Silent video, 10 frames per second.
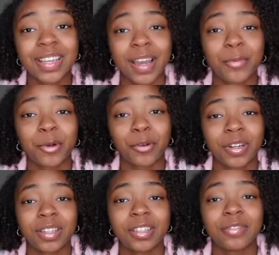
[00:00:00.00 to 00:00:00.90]
time
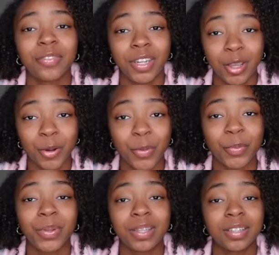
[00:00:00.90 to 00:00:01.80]
recording this video
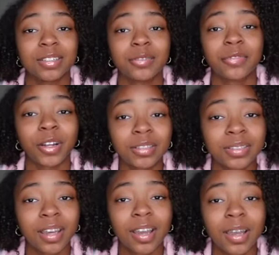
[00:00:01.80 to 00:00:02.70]
because the
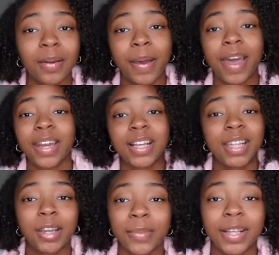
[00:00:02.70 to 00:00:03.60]
first time I had a
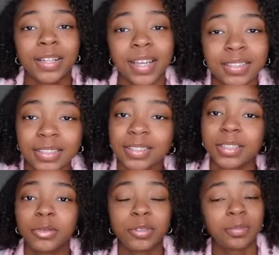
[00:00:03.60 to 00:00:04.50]
glare in my glasses
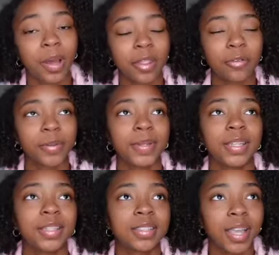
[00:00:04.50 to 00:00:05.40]
and it was bothering
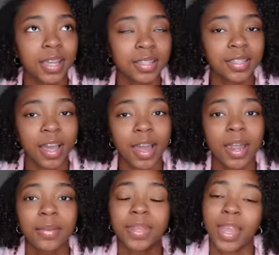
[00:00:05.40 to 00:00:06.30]
me. The second
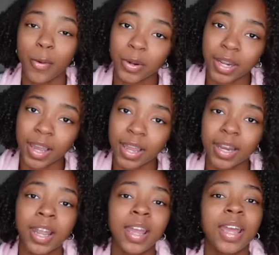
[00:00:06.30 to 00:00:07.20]
time the camera died.
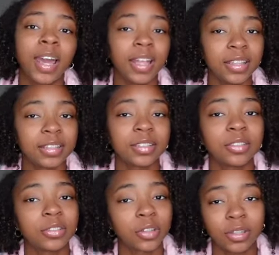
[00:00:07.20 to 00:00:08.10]
And this
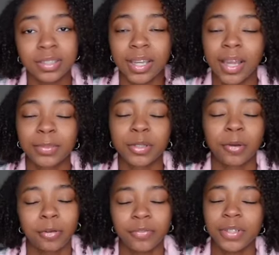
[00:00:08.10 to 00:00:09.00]
is the third time so
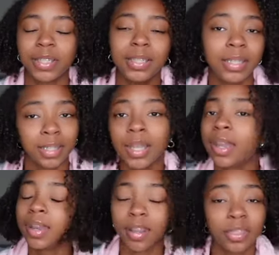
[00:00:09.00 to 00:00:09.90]
hopefully
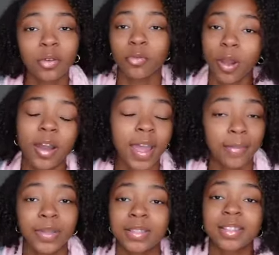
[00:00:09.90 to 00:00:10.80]
nothing wrong
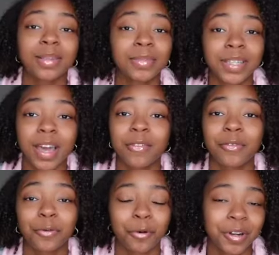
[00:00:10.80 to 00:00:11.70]
happens because I'm tired of
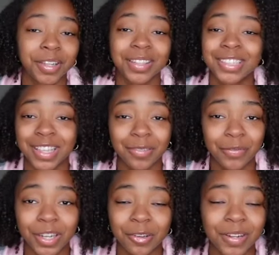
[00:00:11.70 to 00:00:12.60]
recording the same
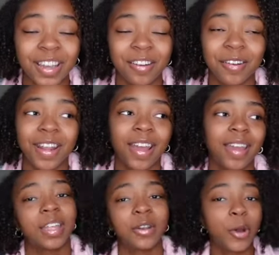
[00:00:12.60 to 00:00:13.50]
video, not gonna lie.
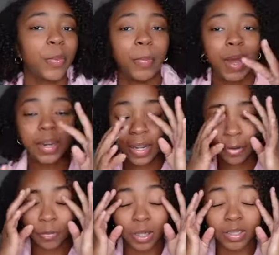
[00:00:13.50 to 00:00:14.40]
And don't mind
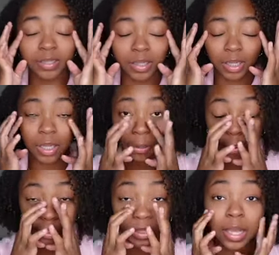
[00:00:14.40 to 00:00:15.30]
how rusty and
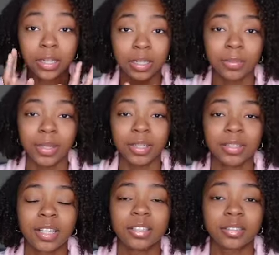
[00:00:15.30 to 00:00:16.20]
crusty I look
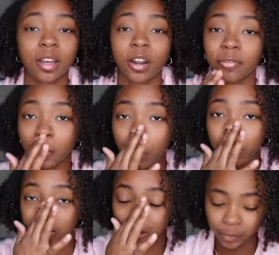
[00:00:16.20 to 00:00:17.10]
because I just got off
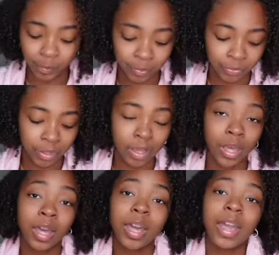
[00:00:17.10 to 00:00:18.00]
work
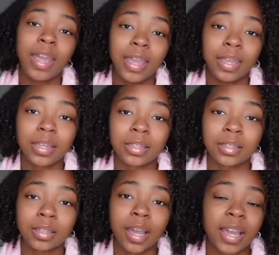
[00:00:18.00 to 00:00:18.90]

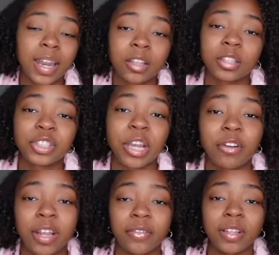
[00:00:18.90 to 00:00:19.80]
and I got out the shower
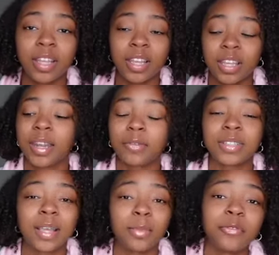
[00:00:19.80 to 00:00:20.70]
and everything and I
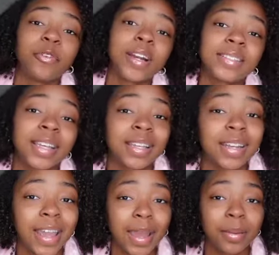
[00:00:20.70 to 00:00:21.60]
was like before I take a
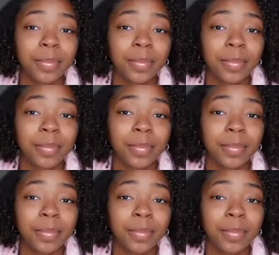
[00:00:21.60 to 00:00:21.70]
nap